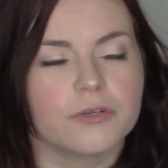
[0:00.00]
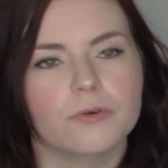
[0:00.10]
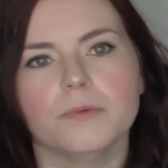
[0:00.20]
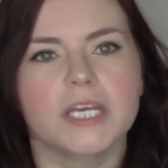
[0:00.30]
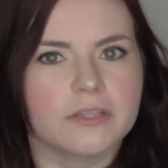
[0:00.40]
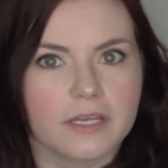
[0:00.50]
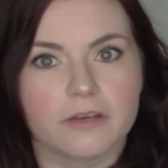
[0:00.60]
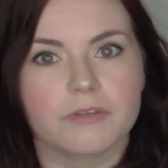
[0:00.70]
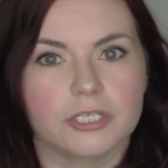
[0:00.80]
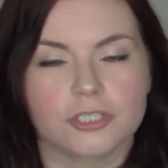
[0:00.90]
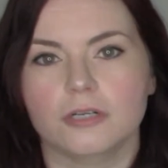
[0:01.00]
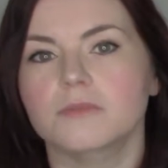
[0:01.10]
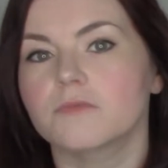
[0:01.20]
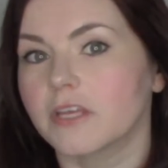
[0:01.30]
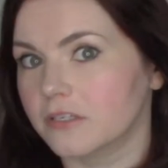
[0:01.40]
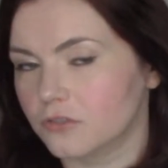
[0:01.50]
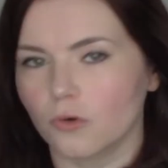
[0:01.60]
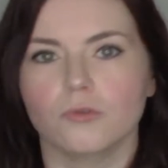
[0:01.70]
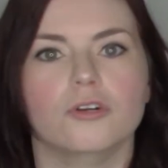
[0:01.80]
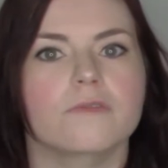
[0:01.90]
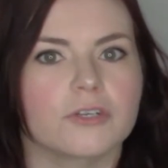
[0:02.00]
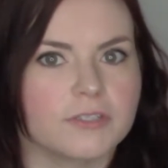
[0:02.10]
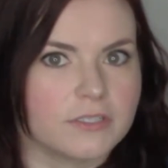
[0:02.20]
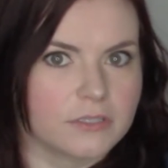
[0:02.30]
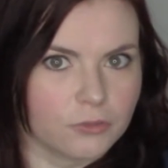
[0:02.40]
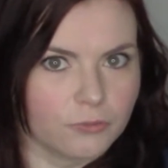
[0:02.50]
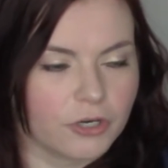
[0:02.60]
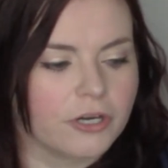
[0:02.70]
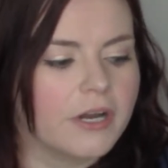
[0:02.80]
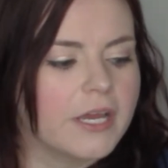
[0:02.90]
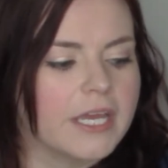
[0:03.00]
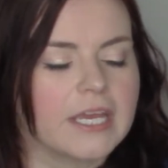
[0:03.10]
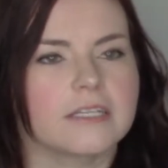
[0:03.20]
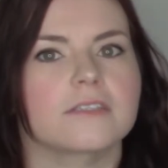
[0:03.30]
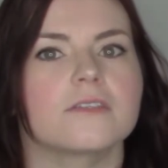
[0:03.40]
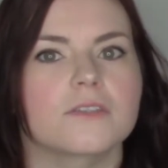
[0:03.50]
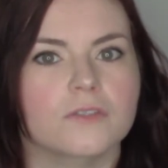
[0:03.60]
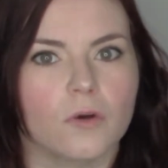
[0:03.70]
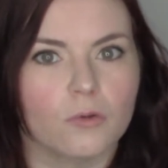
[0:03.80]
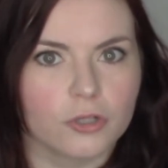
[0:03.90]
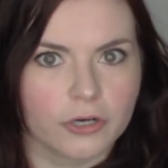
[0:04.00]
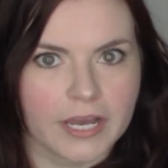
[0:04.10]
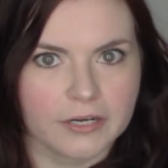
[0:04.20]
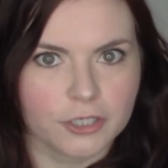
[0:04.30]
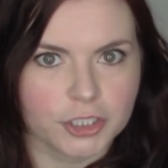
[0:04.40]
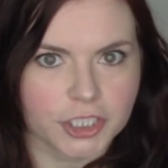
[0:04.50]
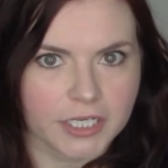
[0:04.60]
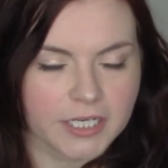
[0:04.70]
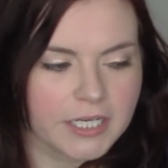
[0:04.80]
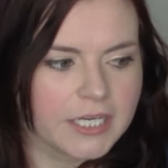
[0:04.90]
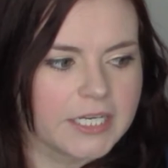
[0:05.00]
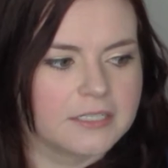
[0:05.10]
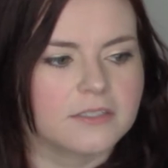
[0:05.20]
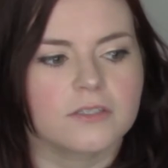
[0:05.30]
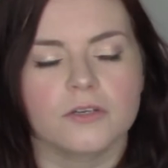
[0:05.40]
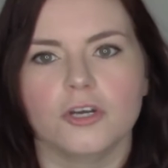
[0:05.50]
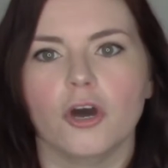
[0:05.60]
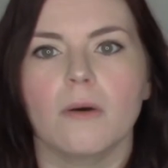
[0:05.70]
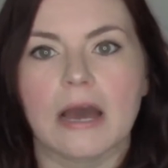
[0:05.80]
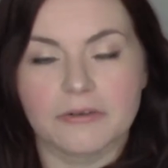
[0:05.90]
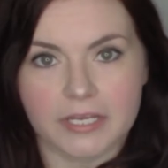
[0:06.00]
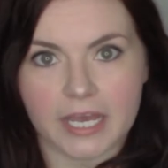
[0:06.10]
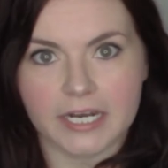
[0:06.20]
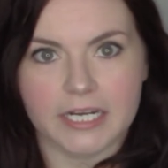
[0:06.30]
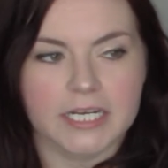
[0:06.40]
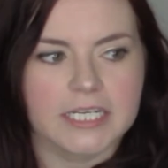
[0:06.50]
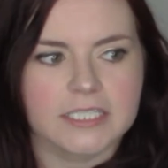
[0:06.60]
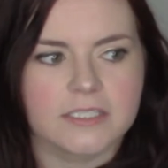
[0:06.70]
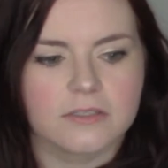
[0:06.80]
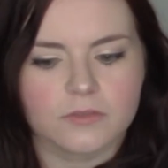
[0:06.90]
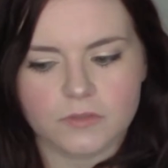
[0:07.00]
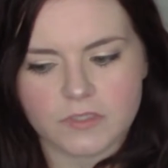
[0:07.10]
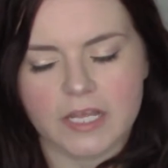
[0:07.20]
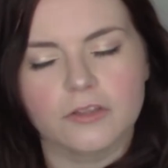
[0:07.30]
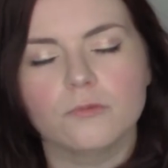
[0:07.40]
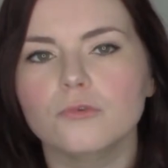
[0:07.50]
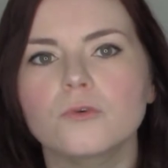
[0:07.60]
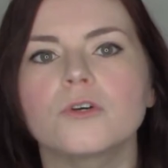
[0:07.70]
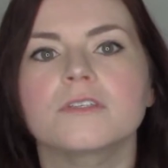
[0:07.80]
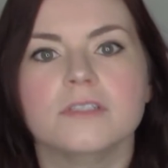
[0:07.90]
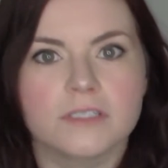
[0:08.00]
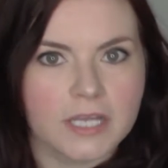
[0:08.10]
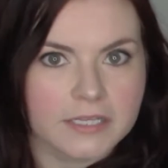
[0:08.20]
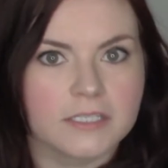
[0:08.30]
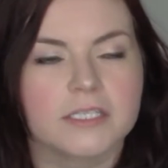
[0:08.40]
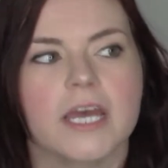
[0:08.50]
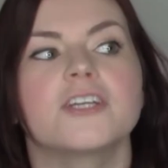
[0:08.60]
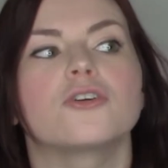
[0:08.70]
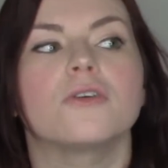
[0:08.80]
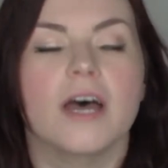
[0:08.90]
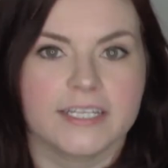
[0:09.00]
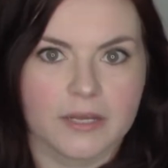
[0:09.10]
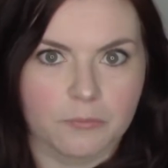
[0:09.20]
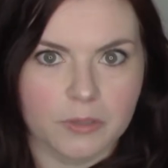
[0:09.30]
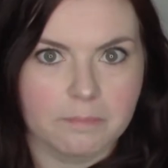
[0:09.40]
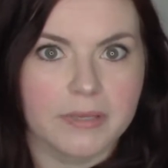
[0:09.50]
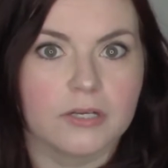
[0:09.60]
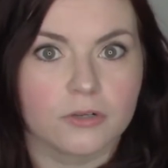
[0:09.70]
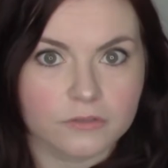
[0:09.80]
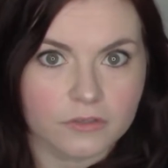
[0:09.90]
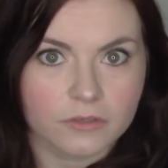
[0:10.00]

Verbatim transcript: or we could think of it in terms of like solar versus lunar. It's solar energy. It's go out and get it. It's set the rules, set the schedule, and then we build.